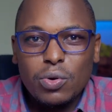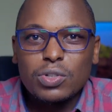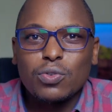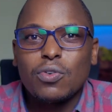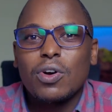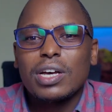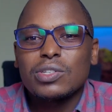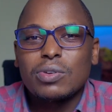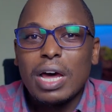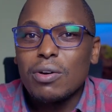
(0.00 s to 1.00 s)
we're going to
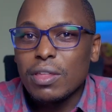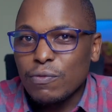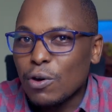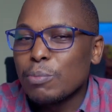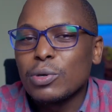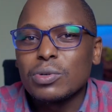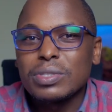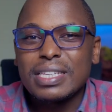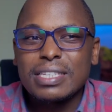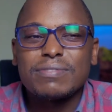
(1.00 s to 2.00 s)
focus on how they form, because
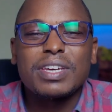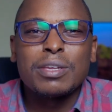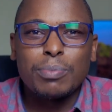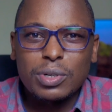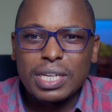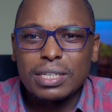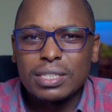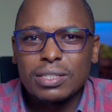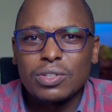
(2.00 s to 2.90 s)
this is very important.